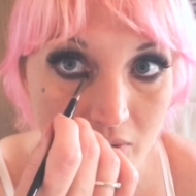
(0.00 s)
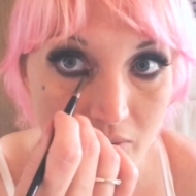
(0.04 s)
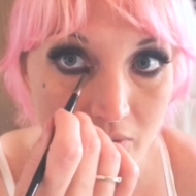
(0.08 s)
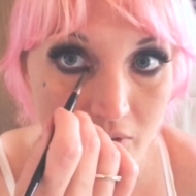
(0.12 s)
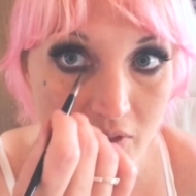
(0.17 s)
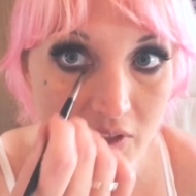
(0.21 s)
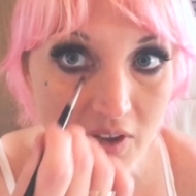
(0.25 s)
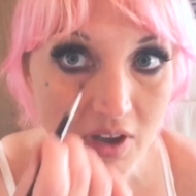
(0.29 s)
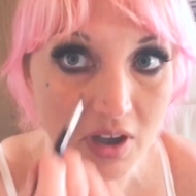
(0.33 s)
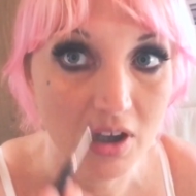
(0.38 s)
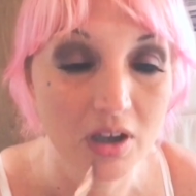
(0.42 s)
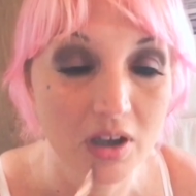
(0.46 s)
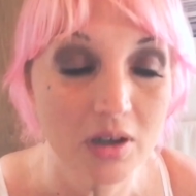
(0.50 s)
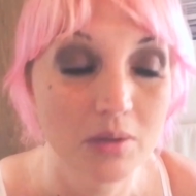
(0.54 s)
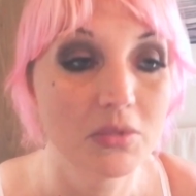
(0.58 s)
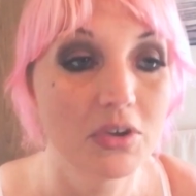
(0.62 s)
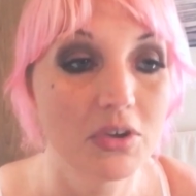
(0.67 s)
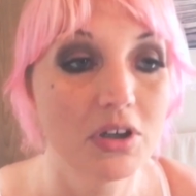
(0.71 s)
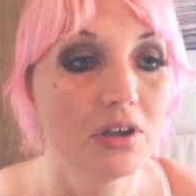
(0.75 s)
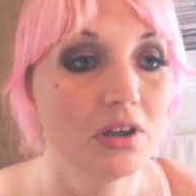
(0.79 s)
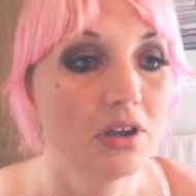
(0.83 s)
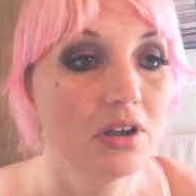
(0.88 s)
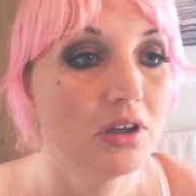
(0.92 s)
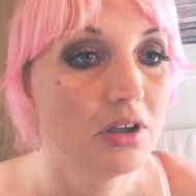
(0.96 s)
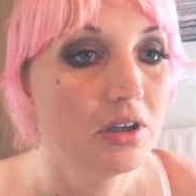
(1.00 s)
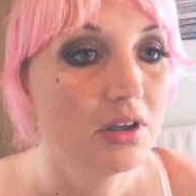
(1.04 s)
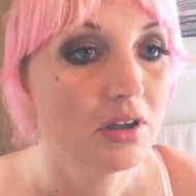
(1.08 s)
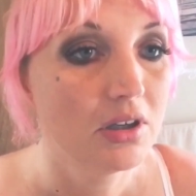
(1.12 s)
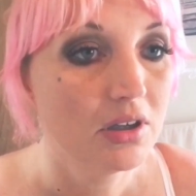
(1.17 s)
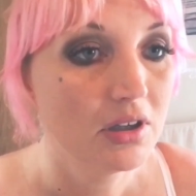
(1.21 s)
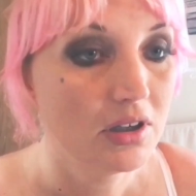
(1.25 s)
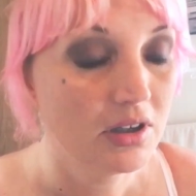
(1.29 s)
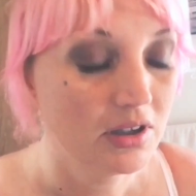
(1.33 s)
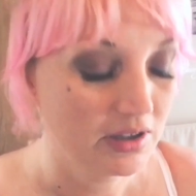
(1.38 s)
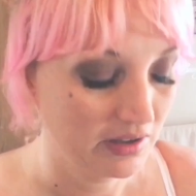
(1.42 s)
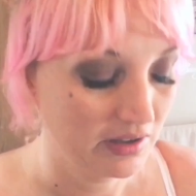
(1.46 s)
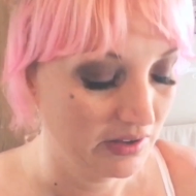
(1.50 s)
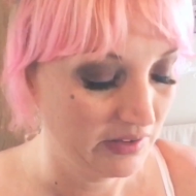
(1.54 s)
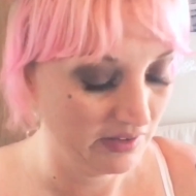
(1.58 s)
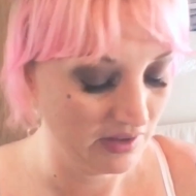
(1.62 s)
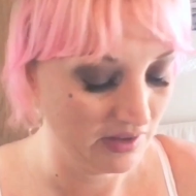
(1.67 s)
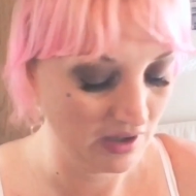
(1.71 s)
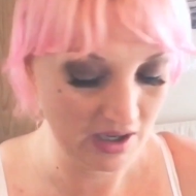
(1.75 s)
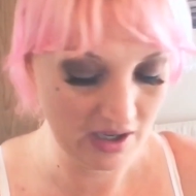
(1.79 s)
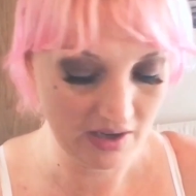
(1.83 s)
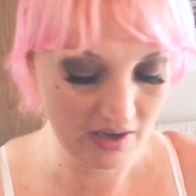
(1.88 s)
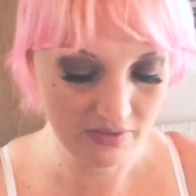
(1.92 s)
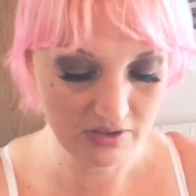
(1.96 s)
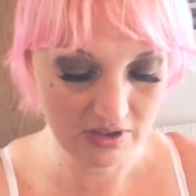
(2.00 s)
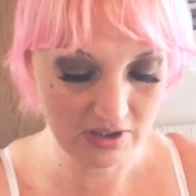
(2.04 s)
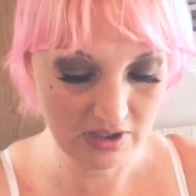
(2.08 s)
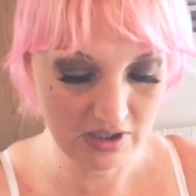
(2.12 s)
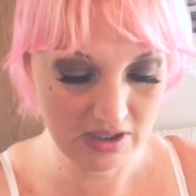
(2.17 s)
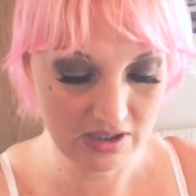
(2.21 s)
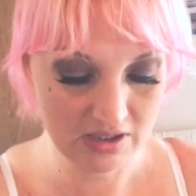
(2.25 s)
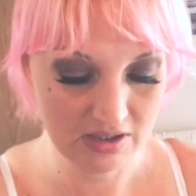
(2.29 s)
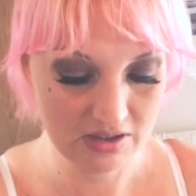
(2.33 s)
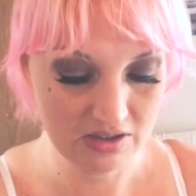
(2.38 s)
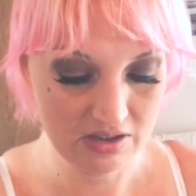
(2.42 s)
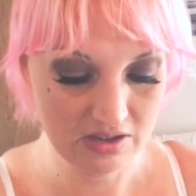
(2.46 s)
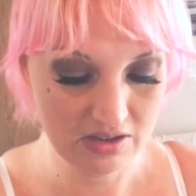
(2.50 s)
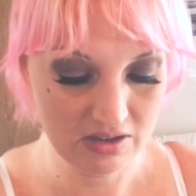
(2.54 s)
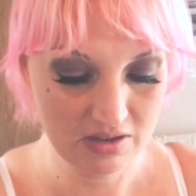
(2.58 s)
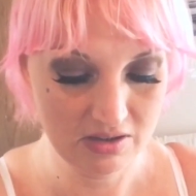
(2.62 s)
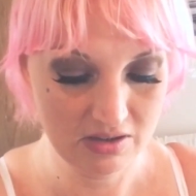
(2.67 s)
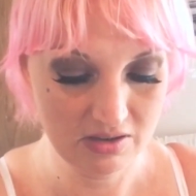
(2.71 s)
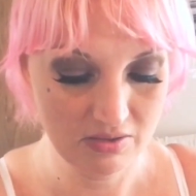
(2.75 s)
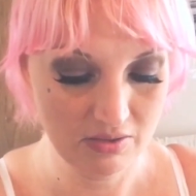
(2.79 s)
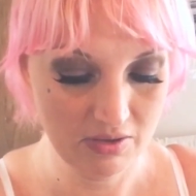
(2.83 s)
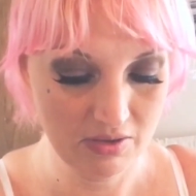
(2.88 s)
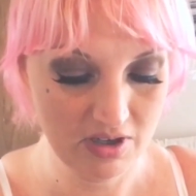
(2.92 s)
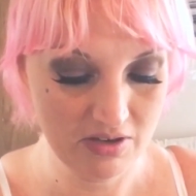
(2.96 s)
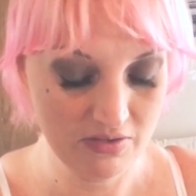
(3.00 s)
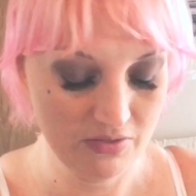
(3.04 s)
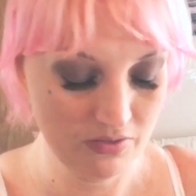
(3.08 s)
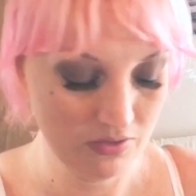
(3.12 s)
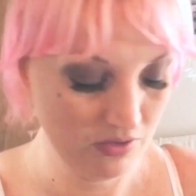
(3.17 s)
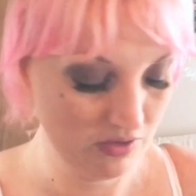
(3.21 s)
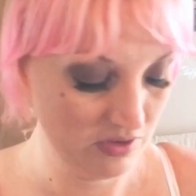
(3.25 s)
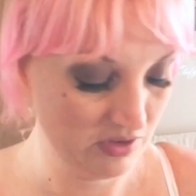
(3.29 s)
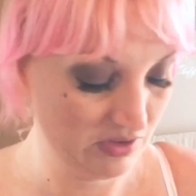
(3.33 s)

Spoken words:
everything up because I have to get ready for